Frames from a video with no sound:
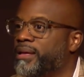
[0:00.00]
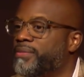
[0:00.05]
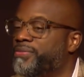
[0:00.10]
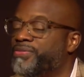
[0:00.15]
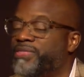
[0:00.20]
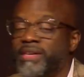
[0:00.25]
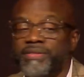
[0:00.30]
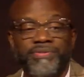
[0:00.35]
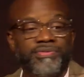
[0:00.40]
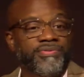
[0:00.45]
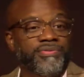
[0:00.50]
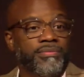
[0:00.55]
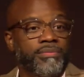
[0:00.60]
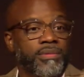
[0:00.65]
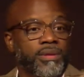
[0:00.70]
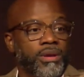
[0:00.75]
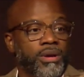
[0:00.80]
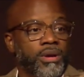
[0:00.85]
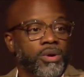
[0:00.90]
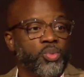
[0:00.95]
then
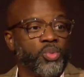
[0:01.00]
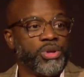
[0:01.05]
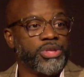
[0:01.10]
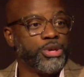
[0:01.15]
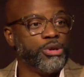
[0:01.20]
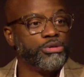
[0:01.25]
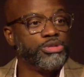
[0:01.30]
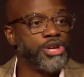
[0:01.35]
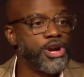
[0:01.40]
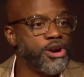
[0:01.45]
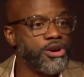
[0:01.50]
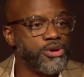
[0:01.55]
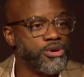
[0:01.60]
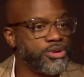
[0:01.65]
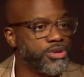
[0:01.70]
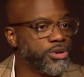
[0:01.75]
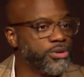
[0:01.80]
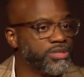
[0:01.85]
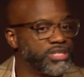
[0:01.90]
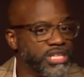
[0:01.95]
when you turned
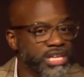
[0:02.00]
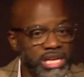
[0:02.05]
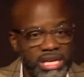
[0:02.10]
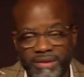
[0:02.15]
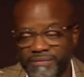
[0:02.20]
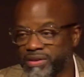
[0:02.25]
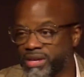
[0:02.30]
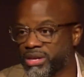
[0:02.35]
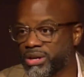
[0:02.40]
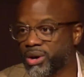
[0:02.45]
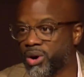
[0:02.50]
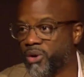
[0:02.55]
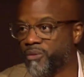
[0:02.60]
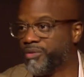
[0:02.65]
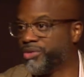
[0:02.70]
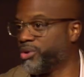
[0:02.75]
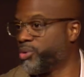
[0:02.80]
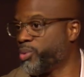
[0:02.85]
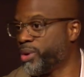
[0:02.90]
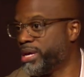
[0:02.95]
on your TV
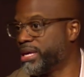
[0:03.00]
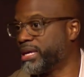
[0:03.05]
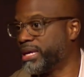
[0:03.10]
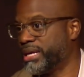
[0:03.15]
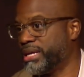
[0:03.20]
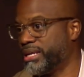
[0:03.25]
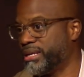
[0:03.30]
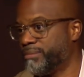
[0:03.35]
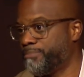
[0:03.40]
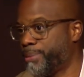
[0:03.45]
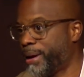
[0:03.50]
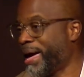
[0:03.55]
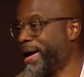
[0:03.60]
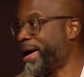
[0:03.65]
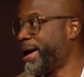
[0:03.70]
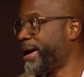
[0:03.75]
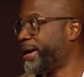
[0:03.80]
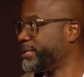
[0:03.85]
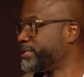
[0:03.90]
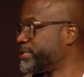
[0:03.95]
over the weekend
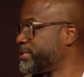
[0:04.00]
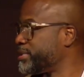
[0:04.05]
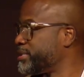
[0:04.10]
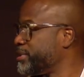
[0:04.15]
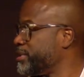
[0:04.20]
past